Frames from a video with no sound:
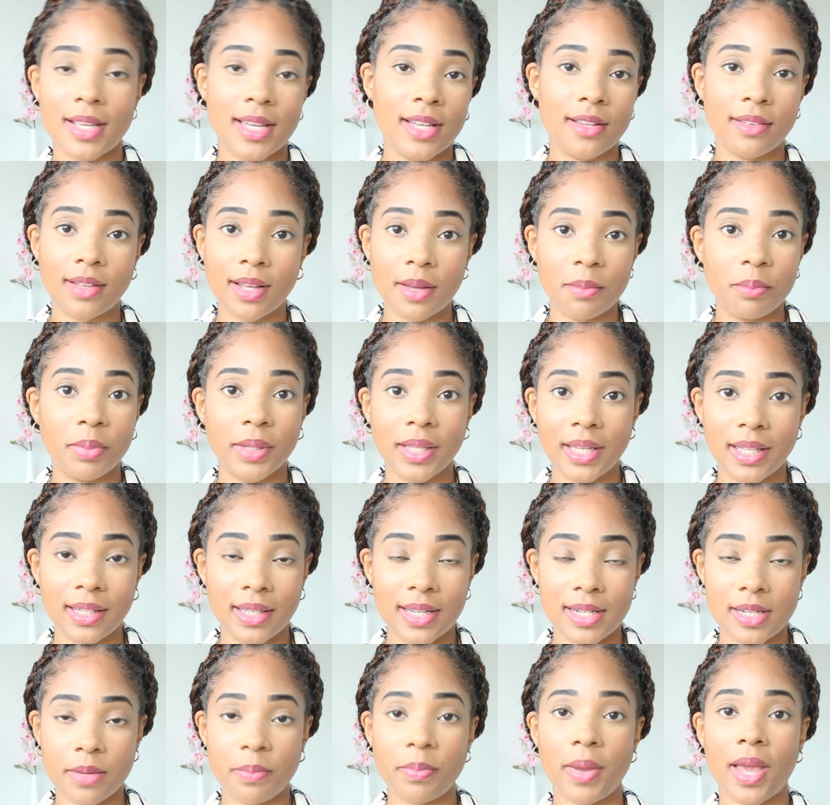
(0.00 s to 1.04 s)
It
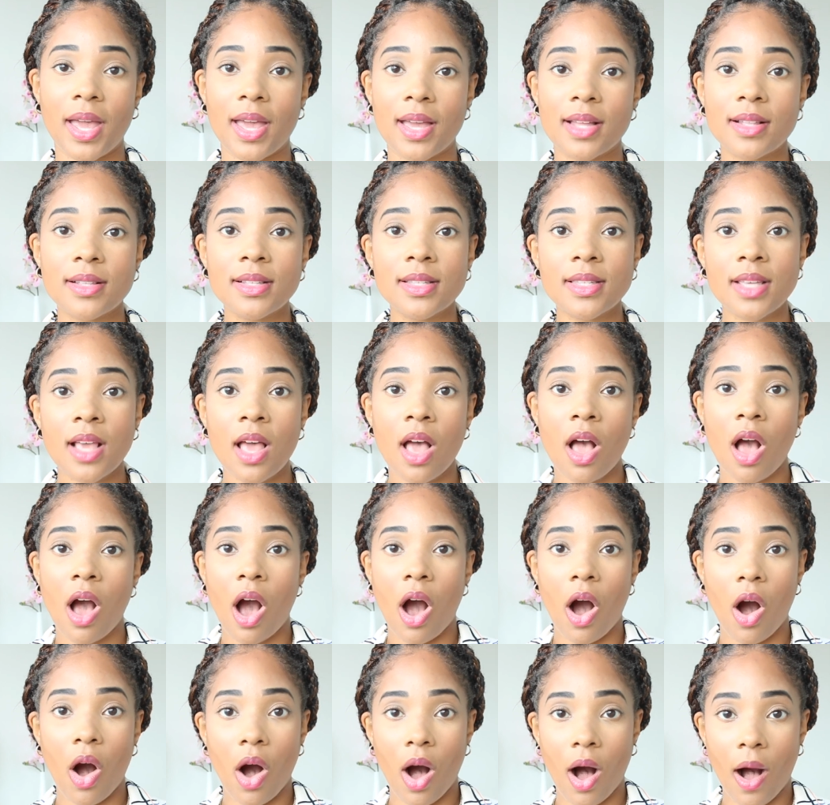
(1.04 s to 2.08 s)
completely depends
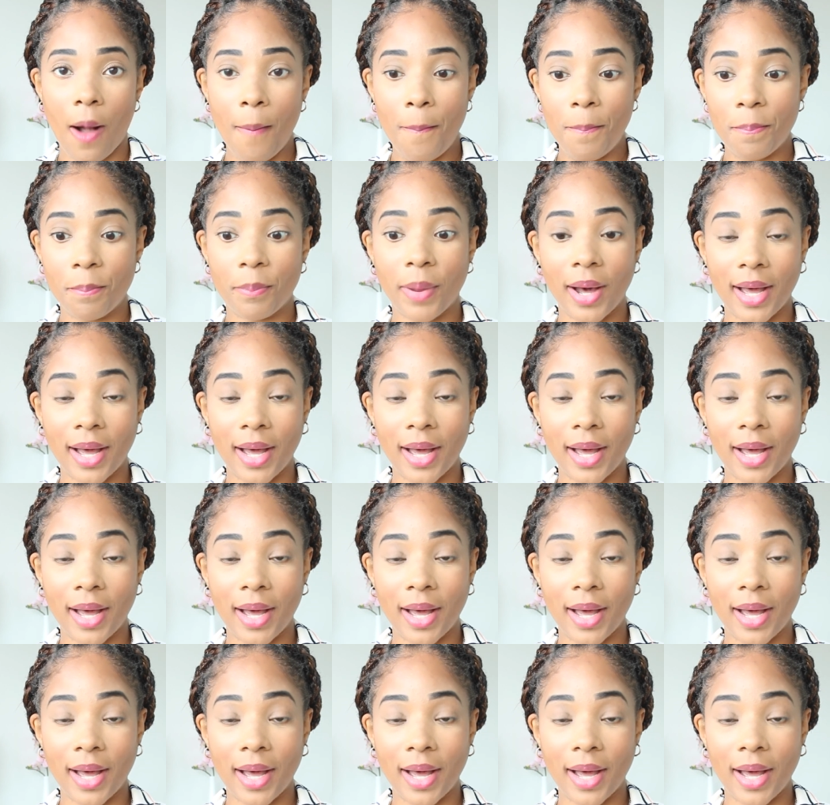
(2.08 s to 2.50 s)
on